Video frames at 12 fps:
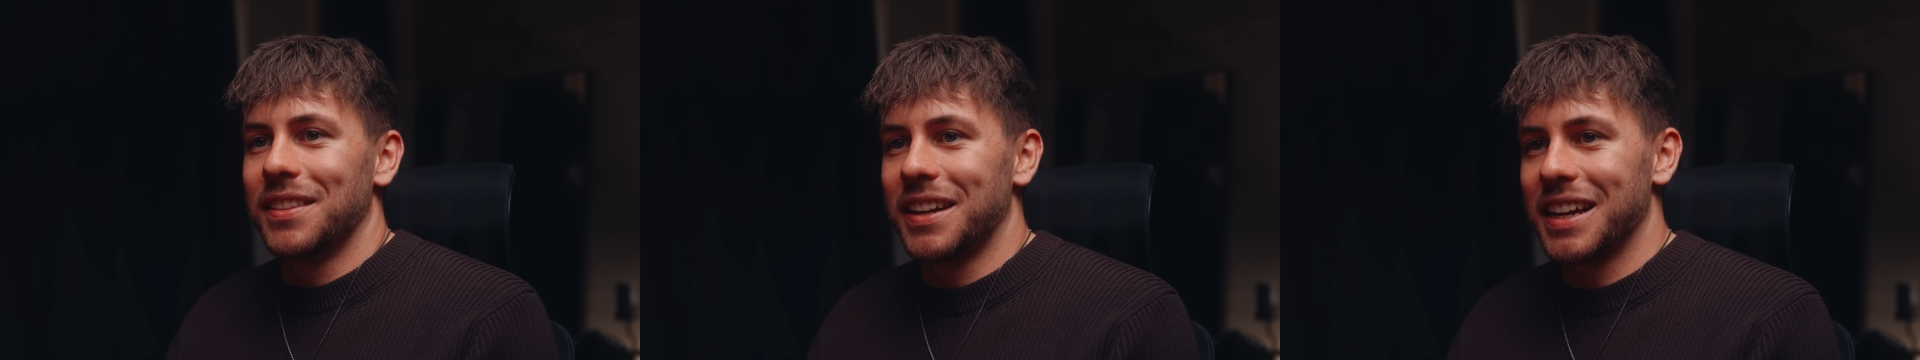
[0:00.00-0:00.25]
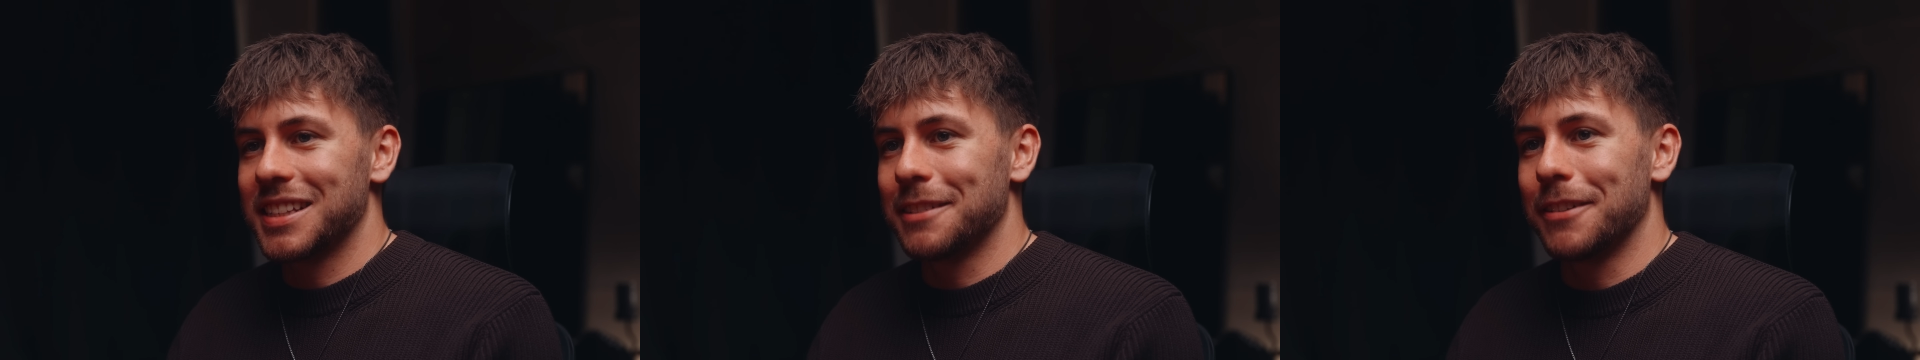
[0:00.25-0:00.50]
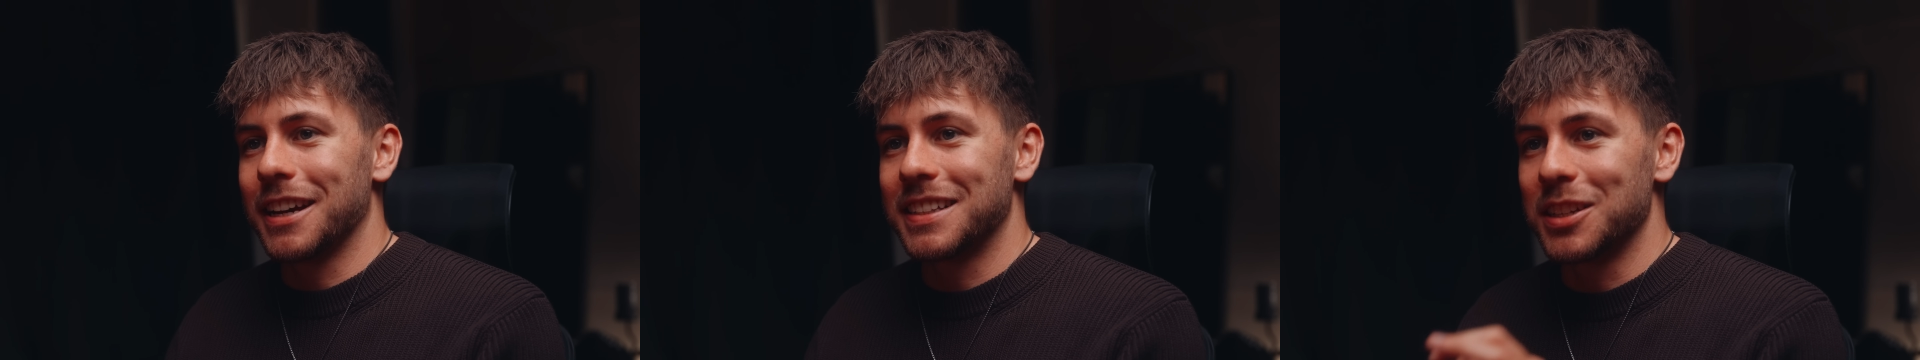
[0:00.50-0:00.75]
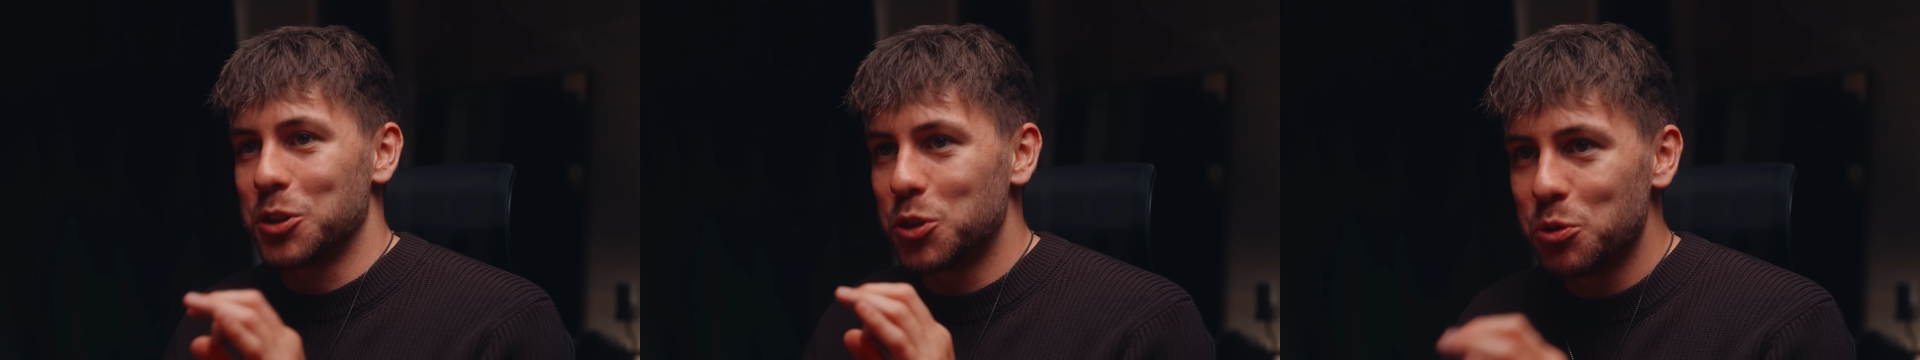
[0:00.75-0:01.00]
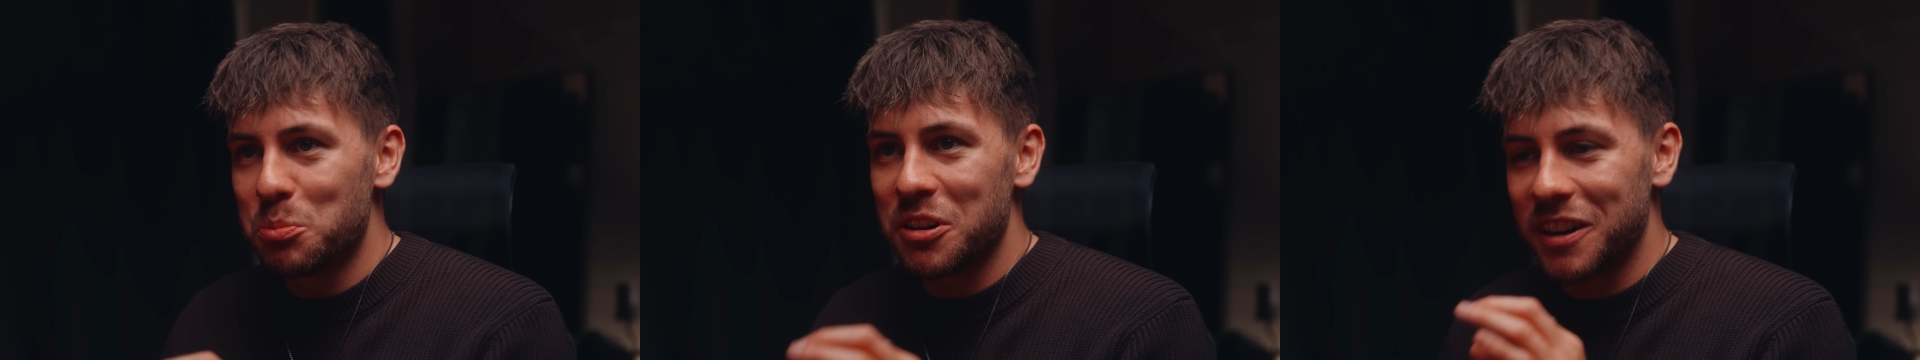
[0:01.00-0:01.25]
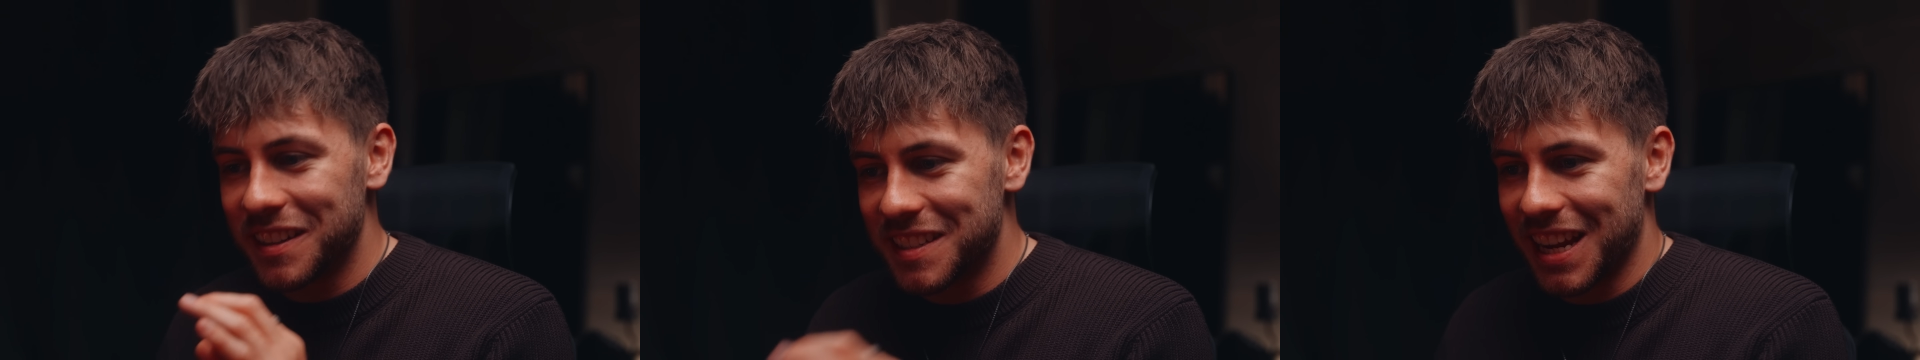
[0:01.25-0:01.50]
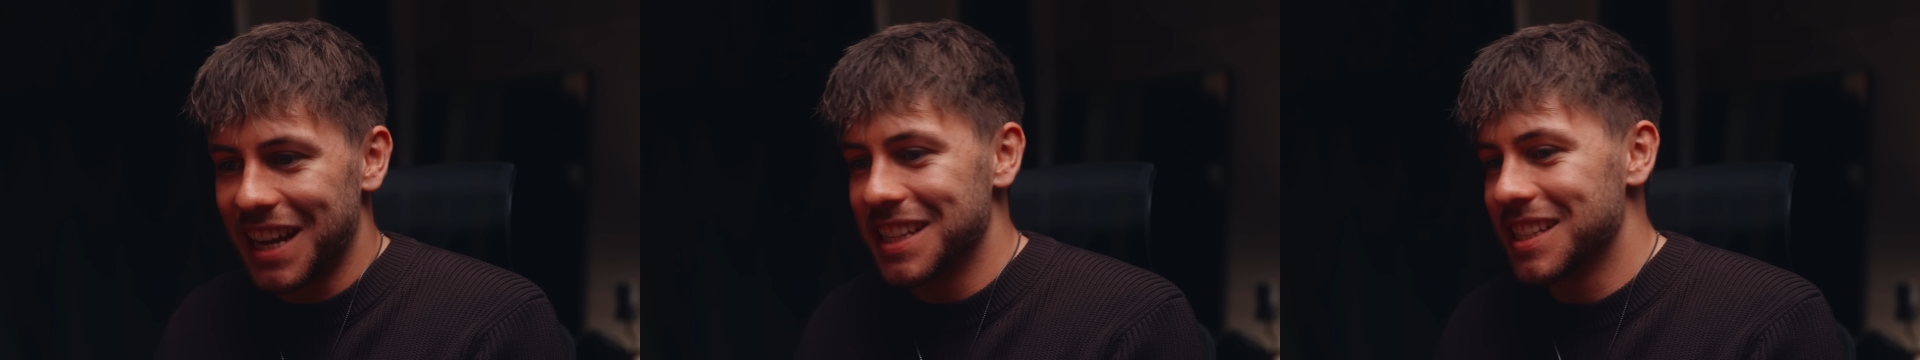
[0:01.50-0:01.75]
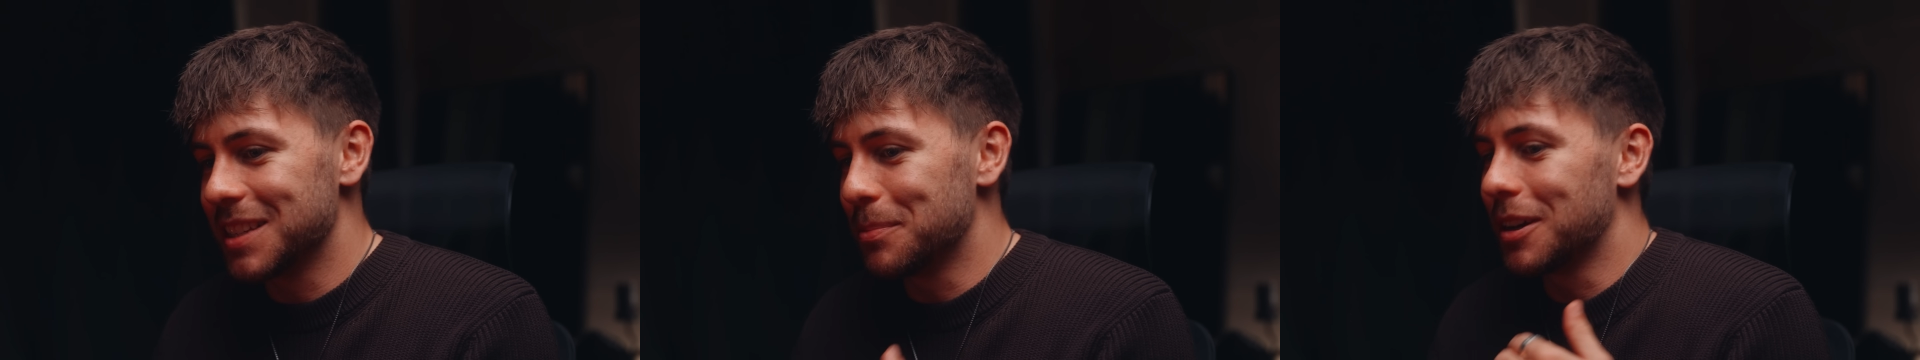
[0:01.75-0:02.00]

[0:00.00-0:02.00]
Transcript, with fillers: The next effect is super intense,